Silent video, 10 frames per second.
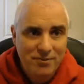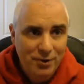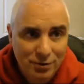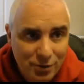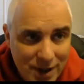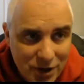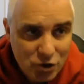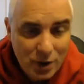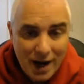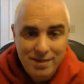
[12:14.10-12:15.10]
feel free to
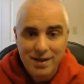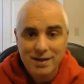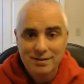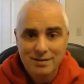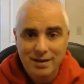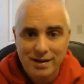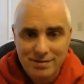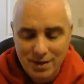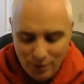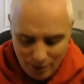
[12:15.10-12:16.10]
try things and
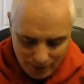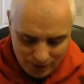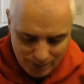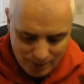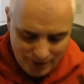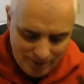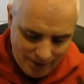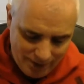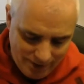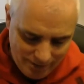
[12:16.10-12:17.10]
see what works
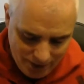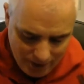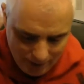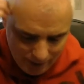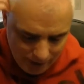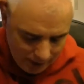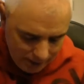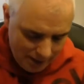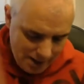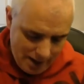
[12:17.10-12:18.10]
specifically for you.
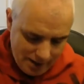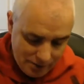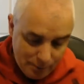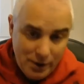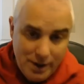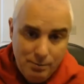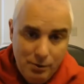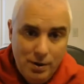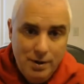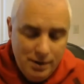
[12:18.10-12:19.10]
All right, so point number
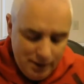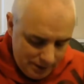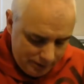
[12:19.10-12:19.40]
one